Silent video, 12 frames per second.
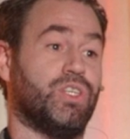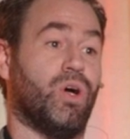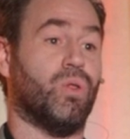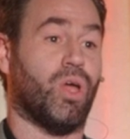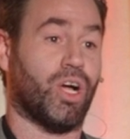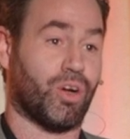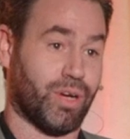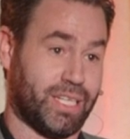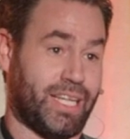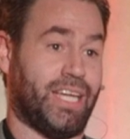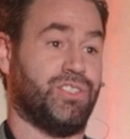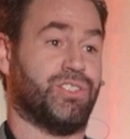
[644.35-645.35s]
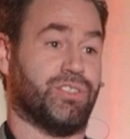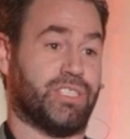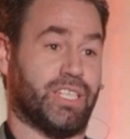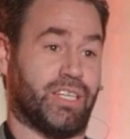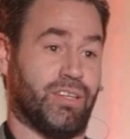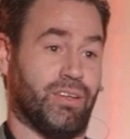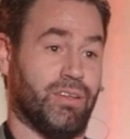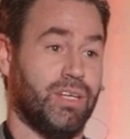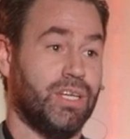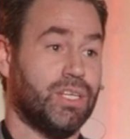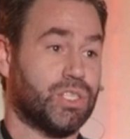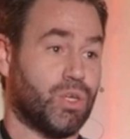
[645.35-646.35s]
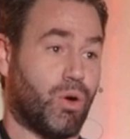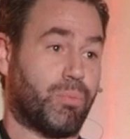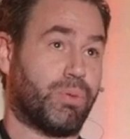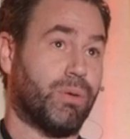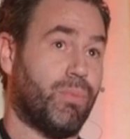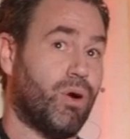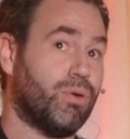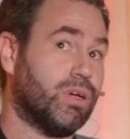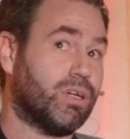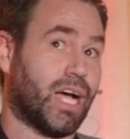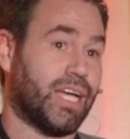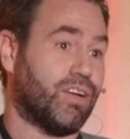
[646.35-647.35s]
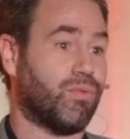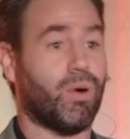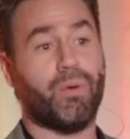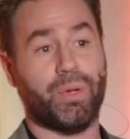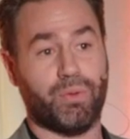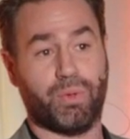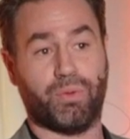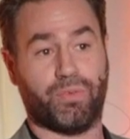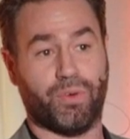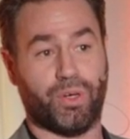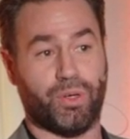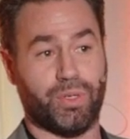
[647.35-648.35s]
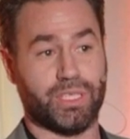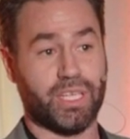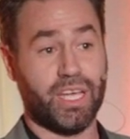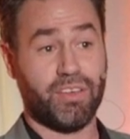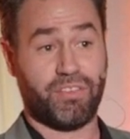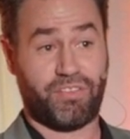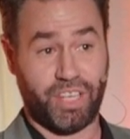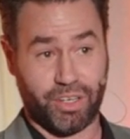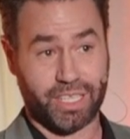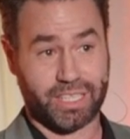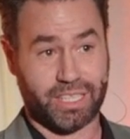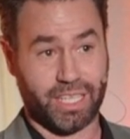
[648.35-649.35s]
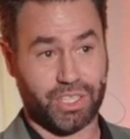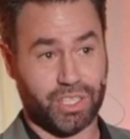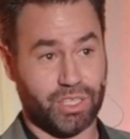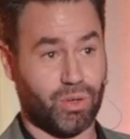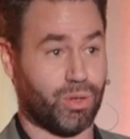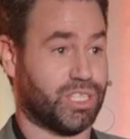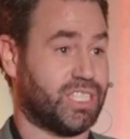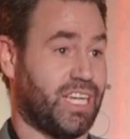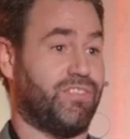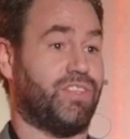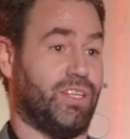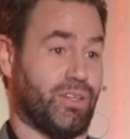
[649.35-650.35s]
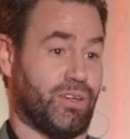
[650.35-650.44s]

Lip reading: no longer a danger signal. So it promoted kind of what we would refer to as fear extinction or safety